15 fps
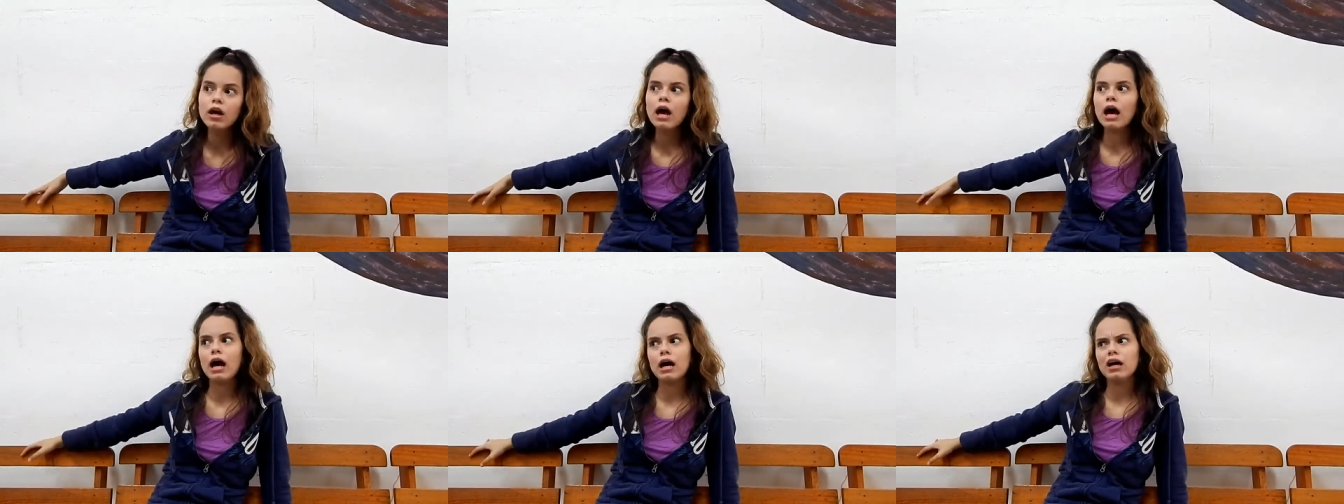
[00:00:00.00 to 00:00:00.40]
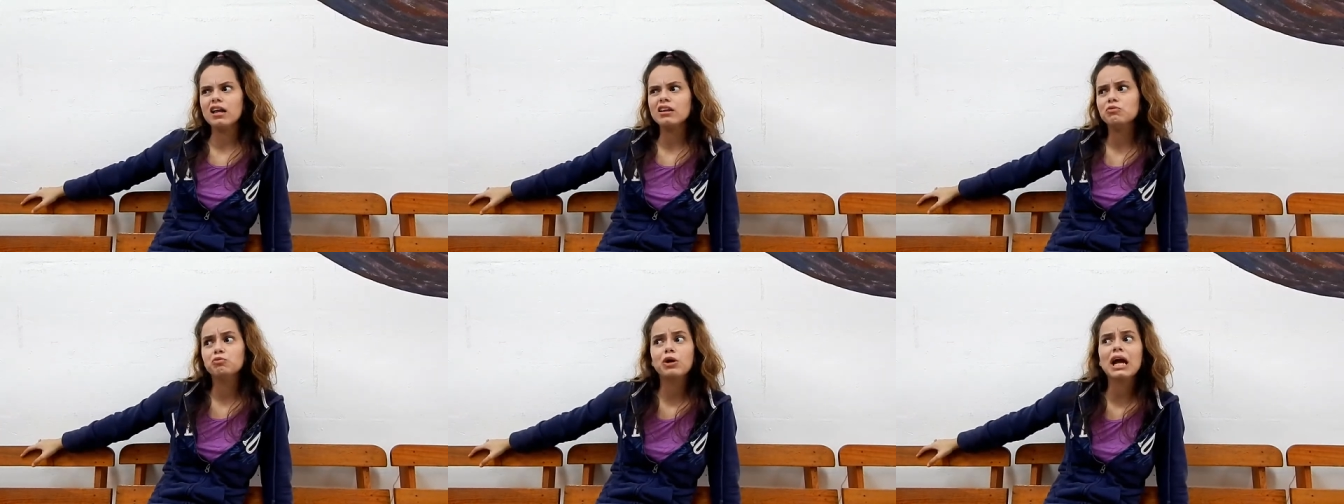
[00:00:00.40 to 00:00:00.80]

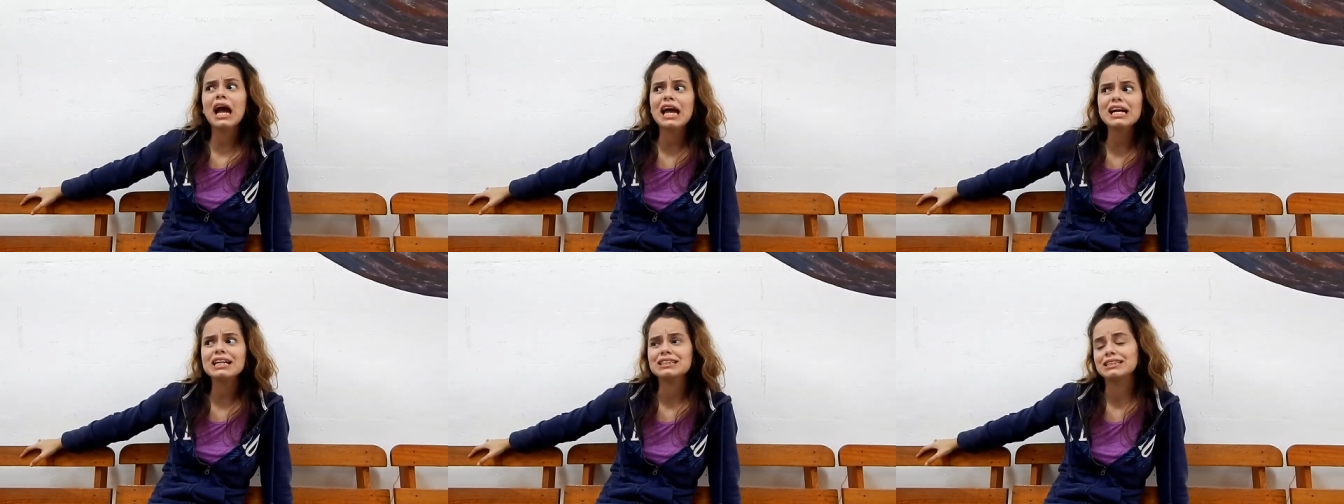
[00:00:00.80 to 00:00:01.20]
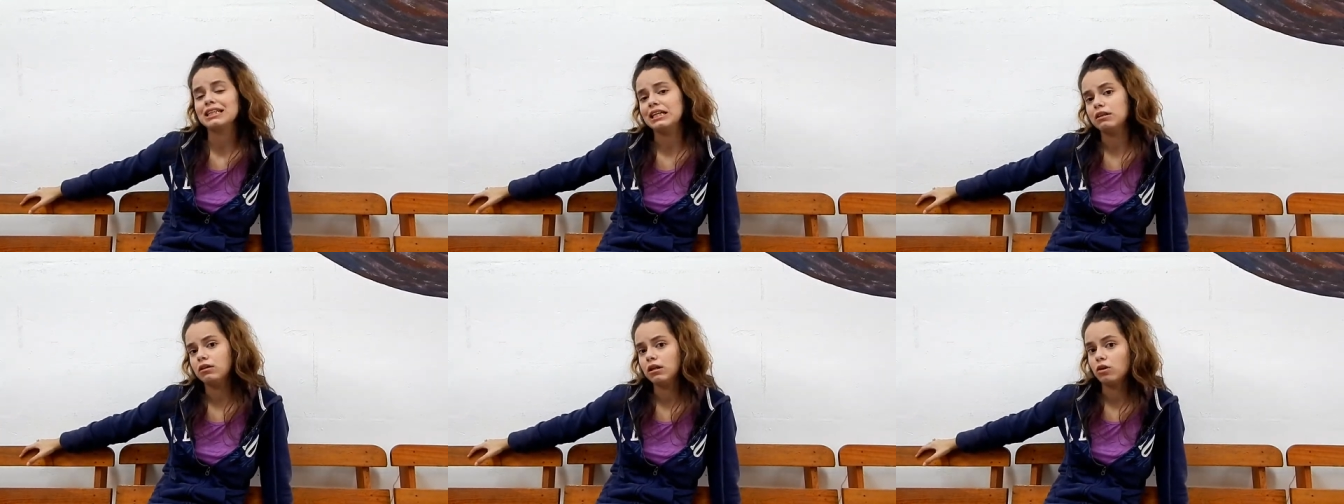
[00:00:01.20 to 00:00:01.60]
And we kind of see
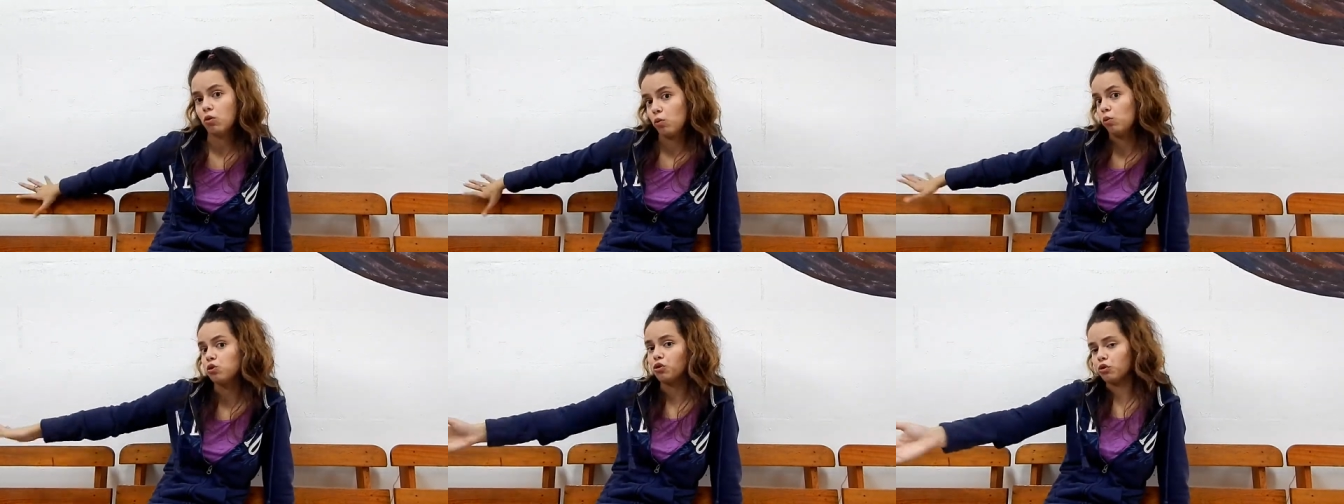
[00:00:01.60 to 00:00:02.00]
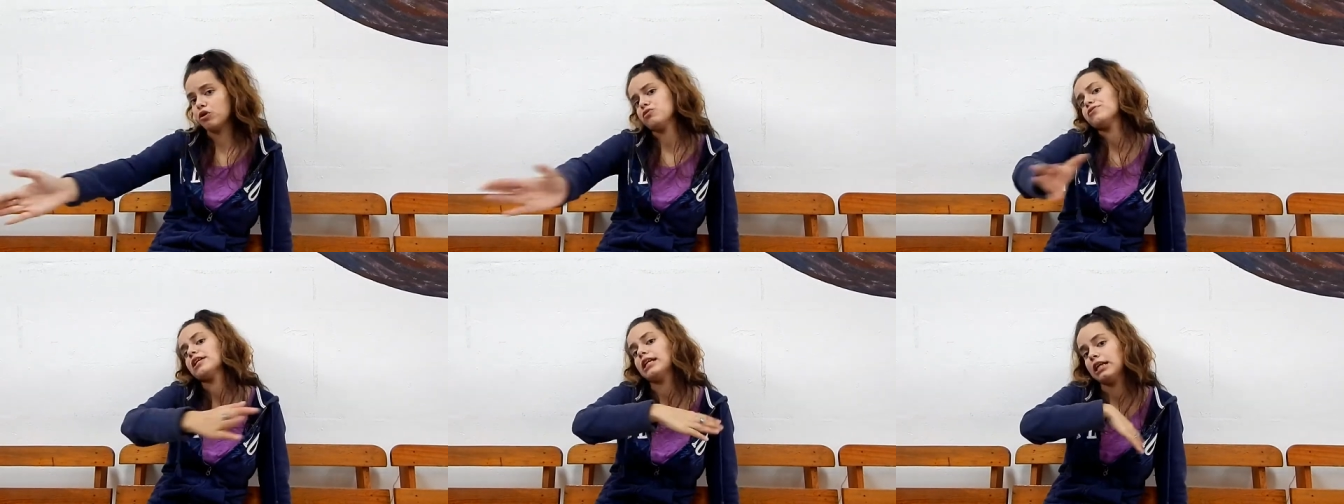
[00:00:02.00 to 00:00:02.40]
it in all the other
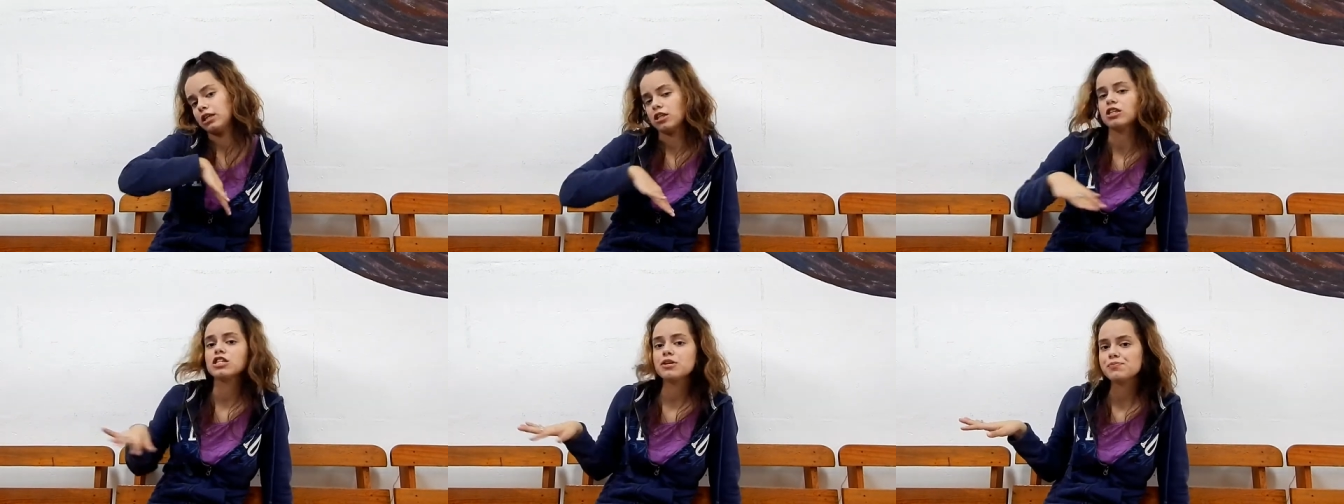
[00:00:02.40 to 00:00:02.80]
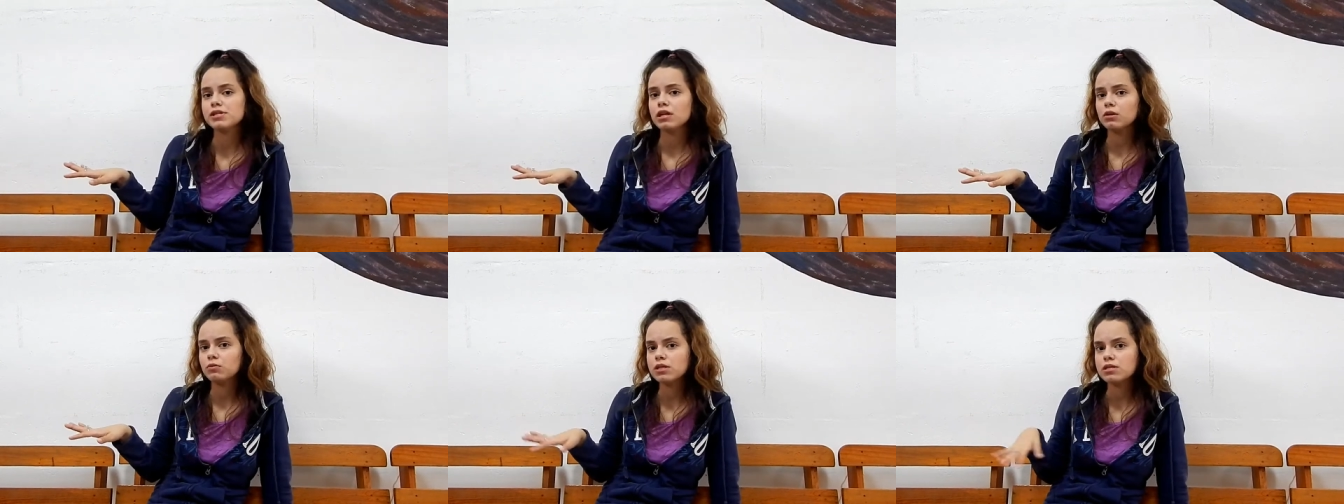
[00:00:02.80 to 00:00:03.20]
relationships
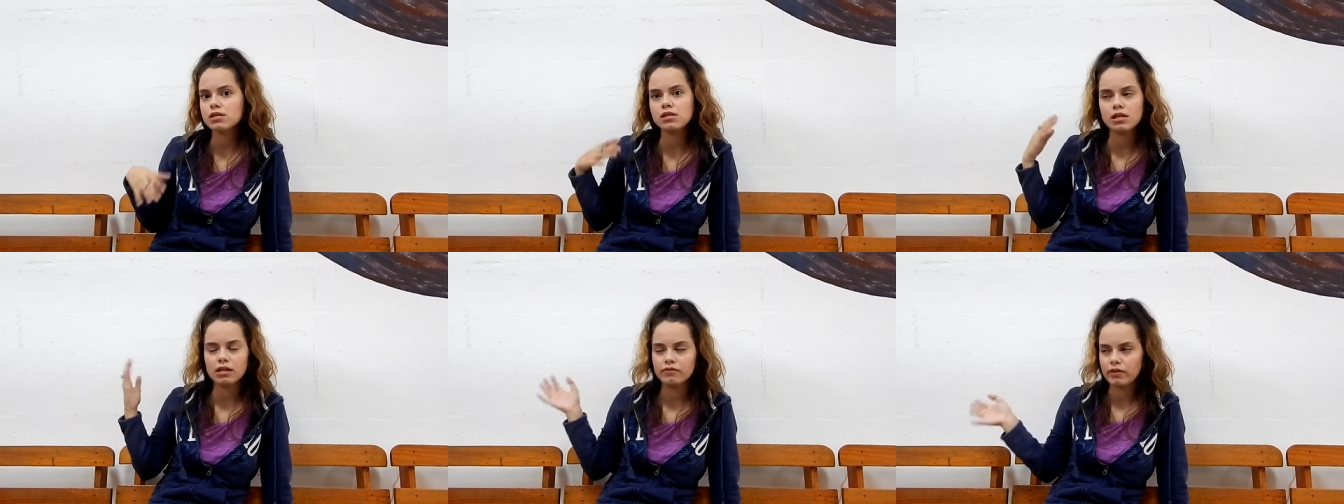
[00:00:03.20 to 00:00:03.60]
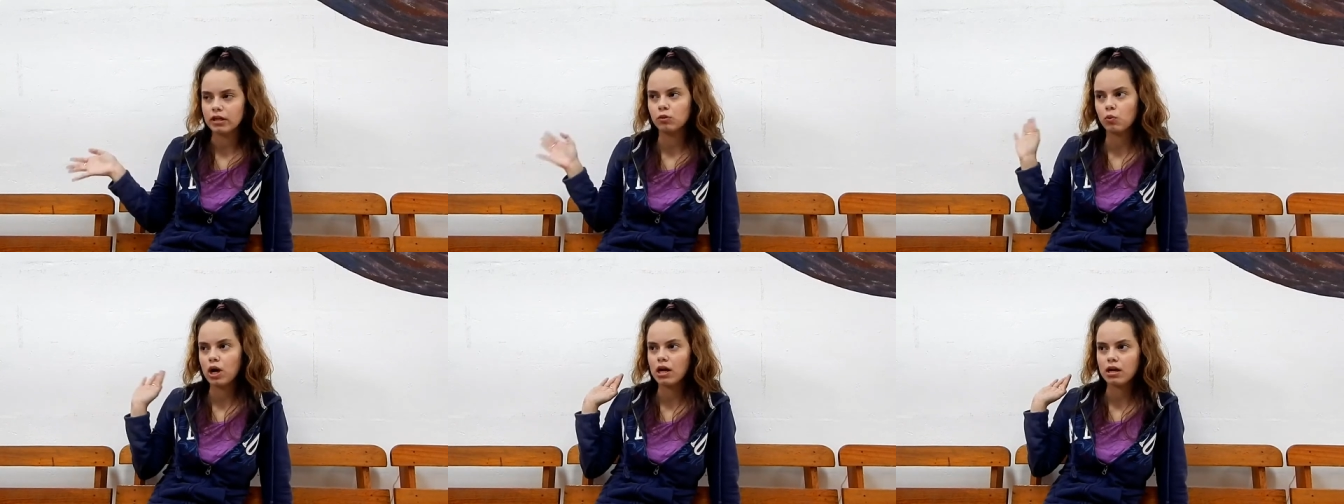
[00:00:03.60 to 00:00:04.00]
that we see. They
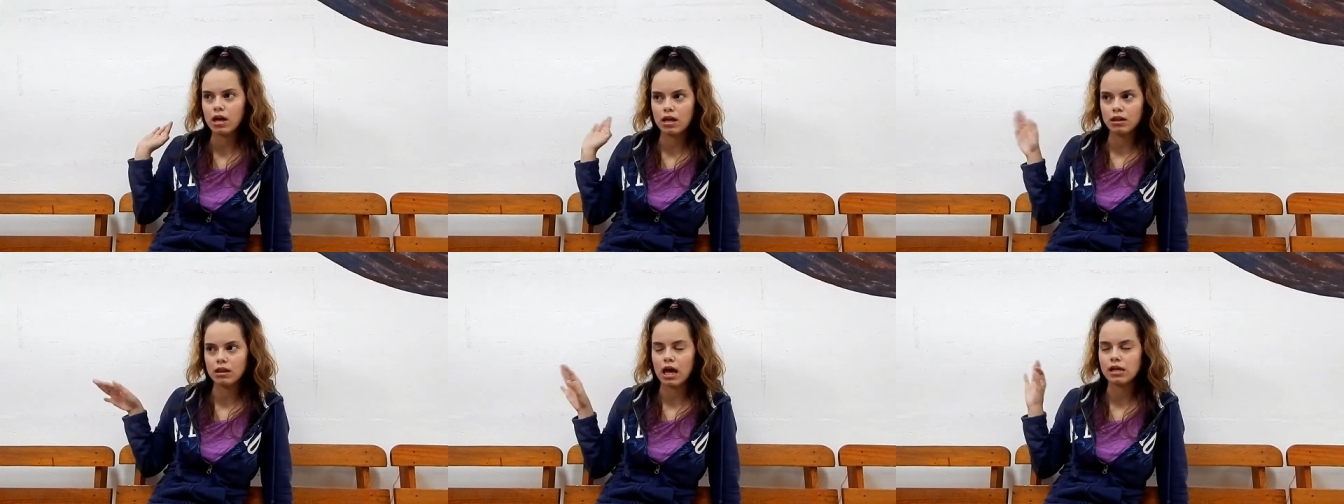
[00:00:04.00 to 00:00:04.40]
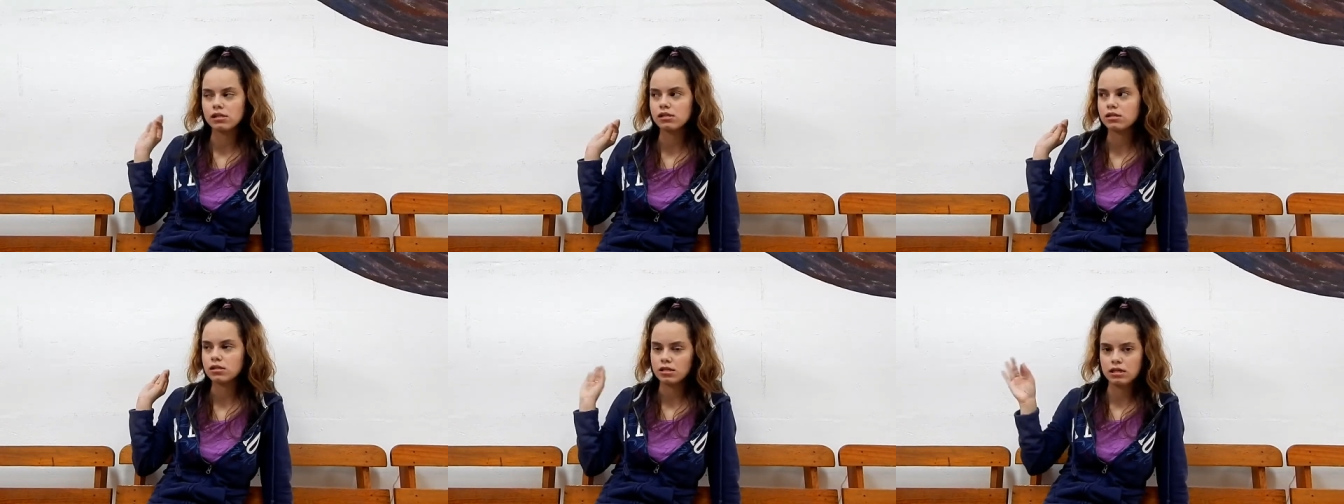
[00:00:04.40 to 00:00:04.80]
find one and
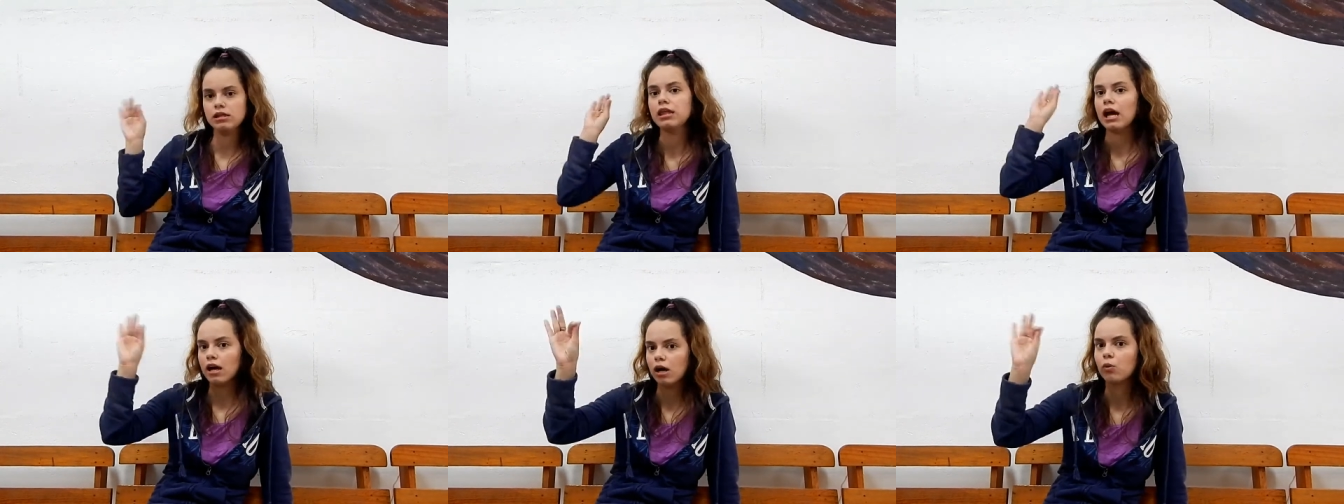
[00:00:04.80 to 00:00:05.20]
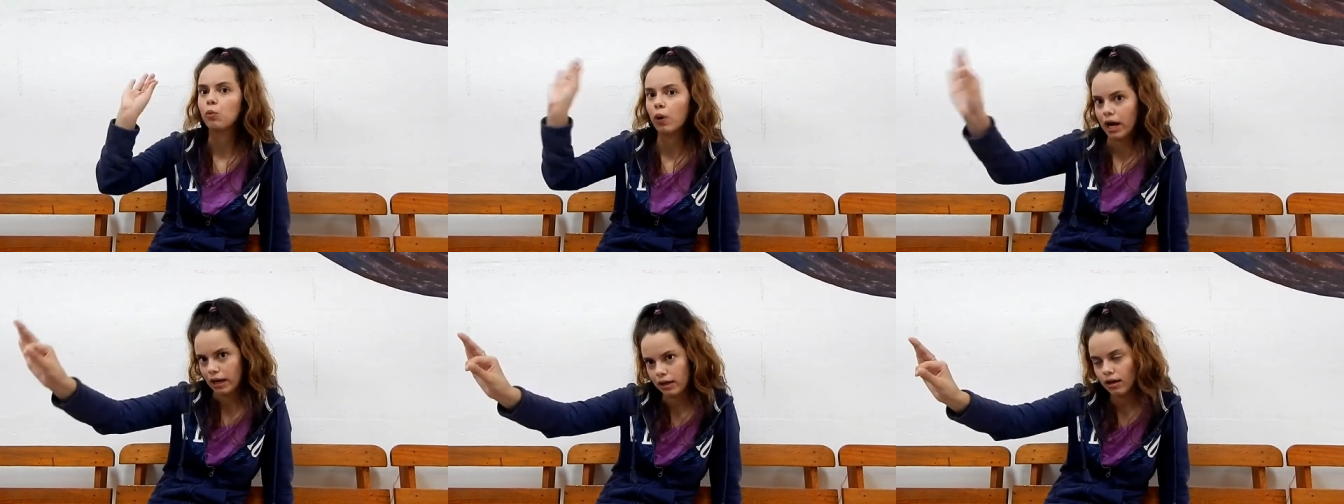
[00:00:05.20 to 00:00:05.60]
that's their
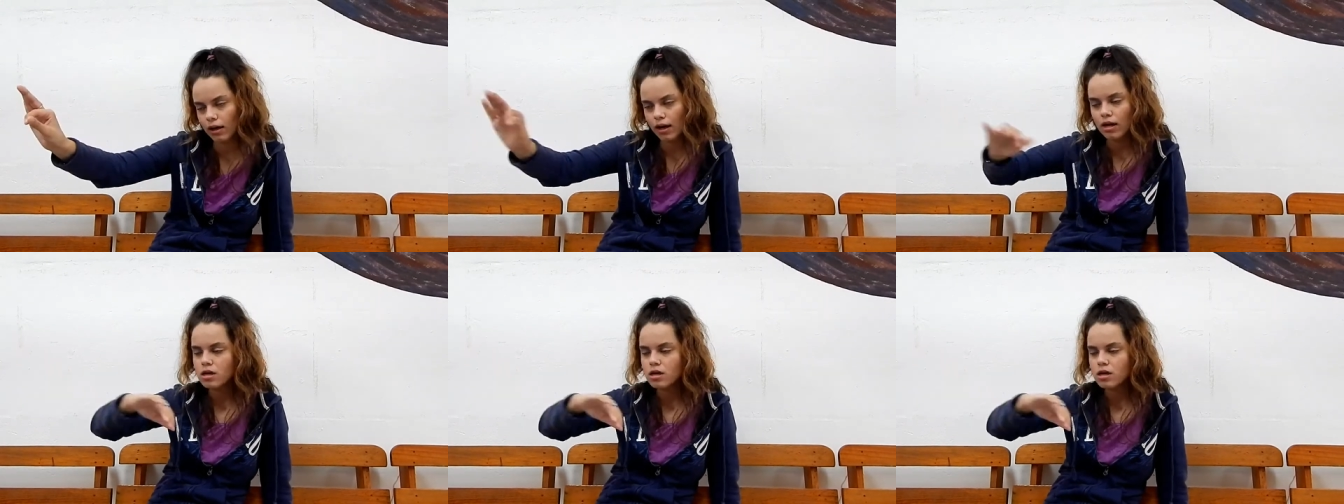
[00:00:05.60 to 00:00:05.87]
one.